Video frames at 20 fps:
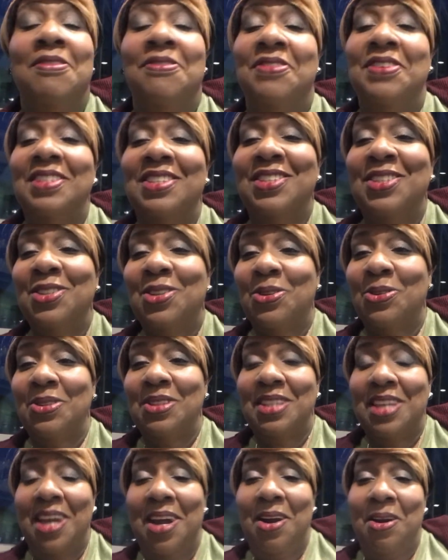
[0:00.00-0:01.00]
Physical
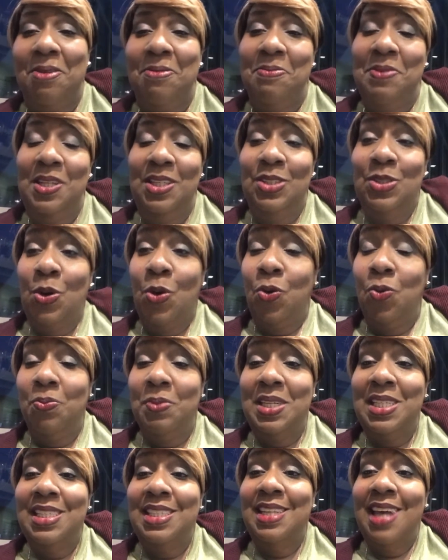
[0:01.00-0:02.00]
therapy told
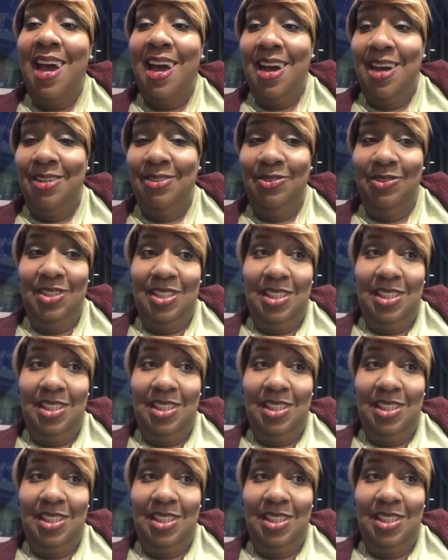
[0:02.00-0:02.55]
me down